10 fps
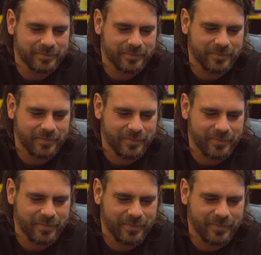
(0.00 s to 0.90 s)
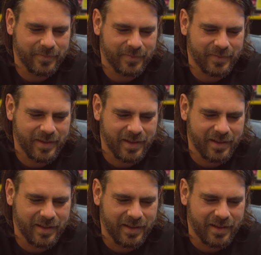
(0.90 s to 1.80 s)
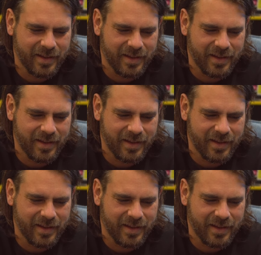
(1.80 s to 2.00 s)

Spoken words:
No one is speaking in this clip.